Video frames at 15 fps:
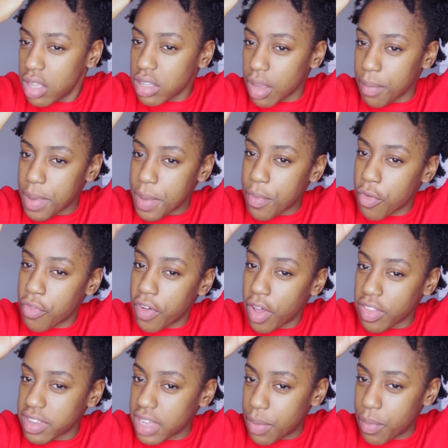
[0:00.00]
Some people
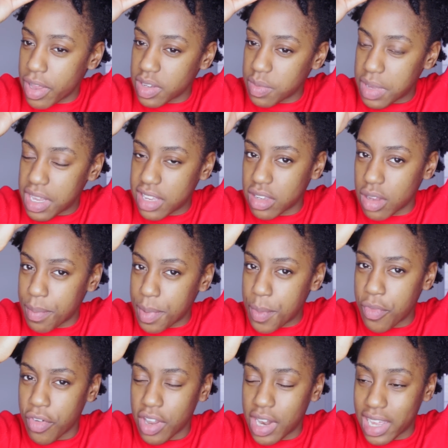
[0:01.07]
felt the same way as me. Some
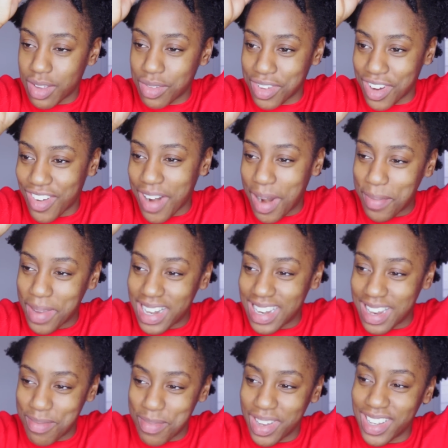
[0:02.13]
people felt like it was a crap
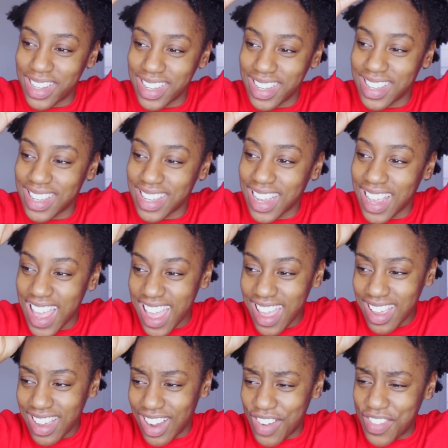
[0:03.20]
ending, because
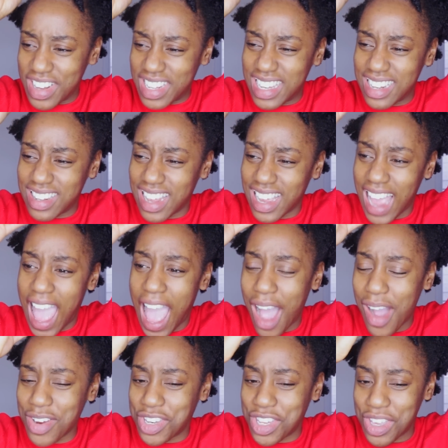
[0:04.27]
obviously it's like,
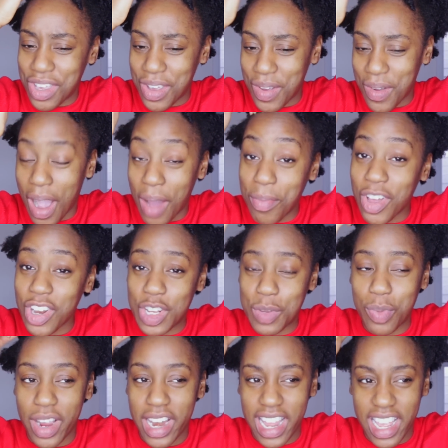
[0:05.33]
how do you... I'm not going to
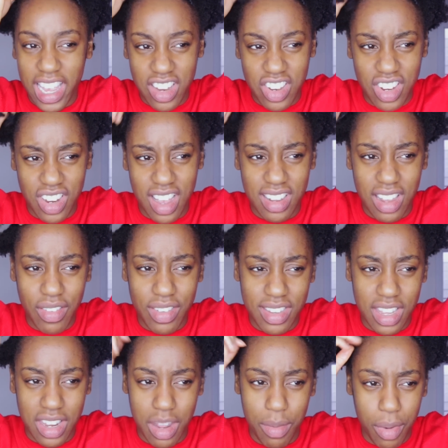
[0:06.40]
spoil it in case you guys haven't
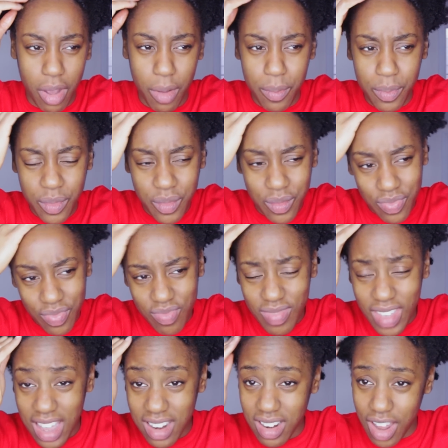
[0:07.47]
seen it, but
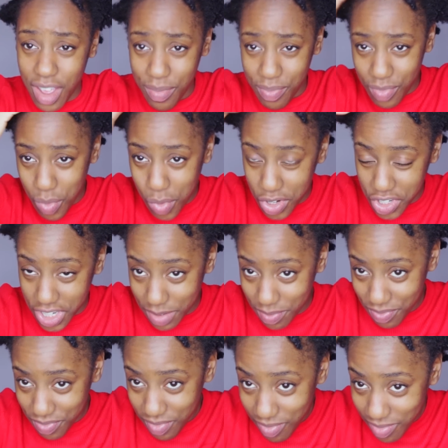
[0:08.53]
I don't know. Watch
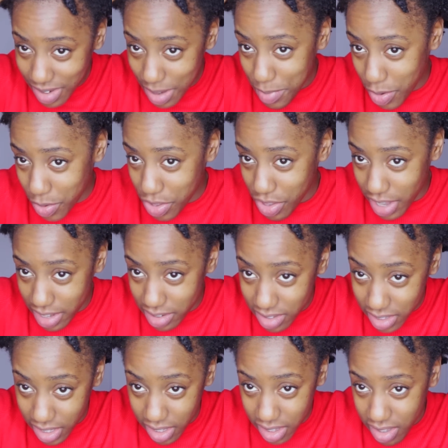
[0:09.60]
it. Let me know what you guys
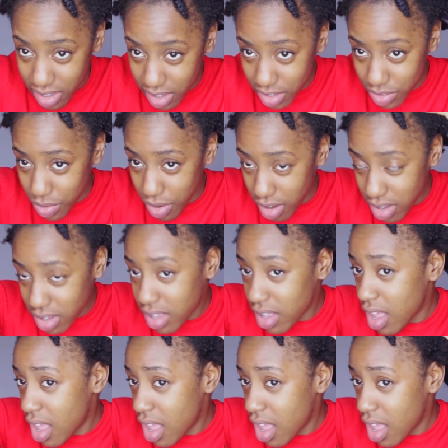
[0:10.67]
think as well.